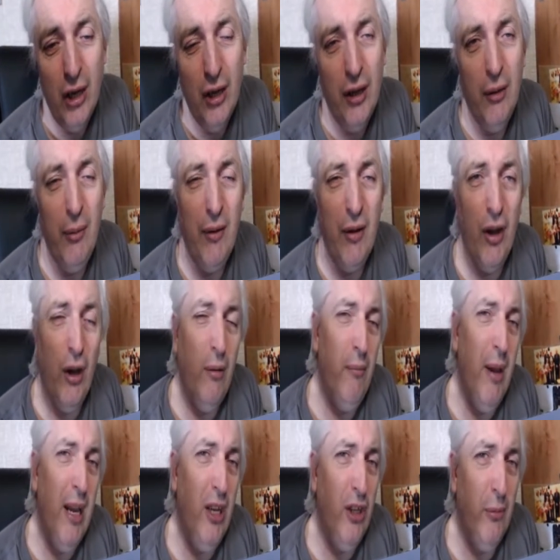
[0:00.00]
Now we've got
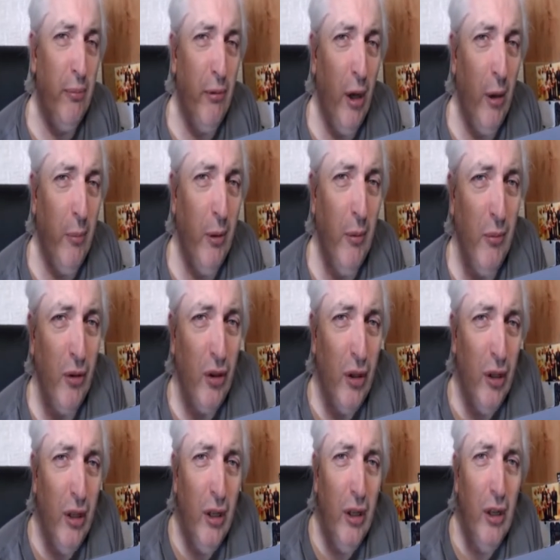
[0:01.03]
major problems
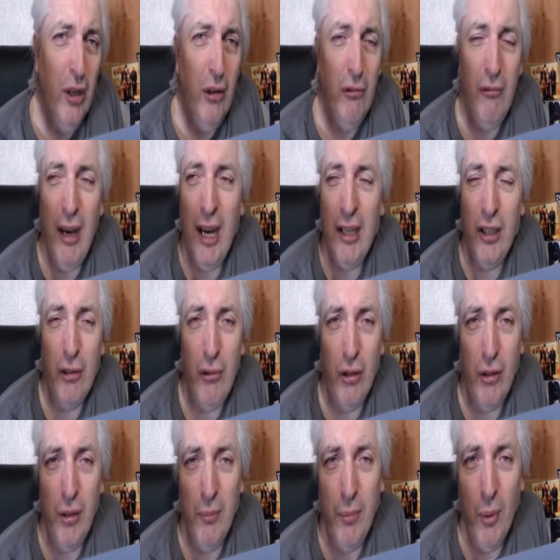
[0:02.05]
right across
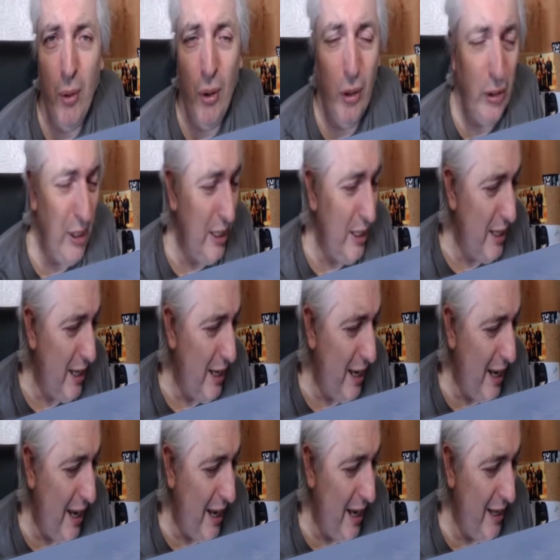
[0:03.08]
the board,
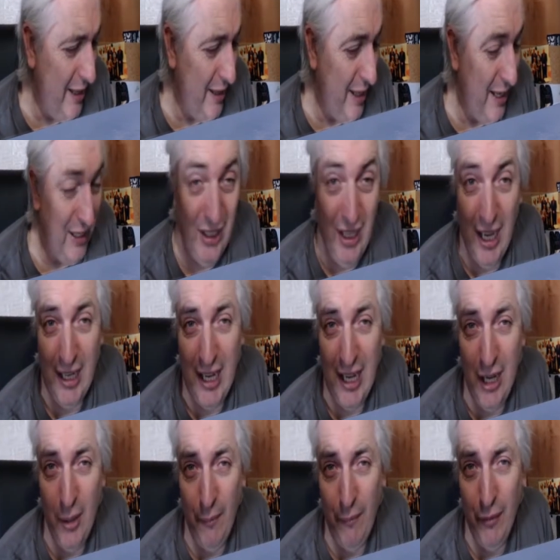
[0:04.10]
and they're stacking
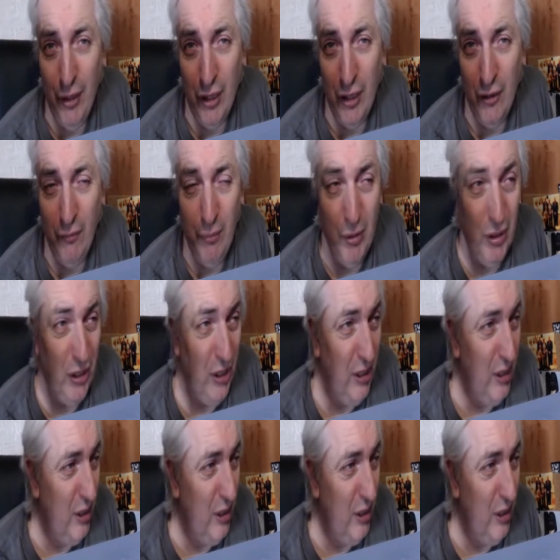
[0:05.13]
up for the government.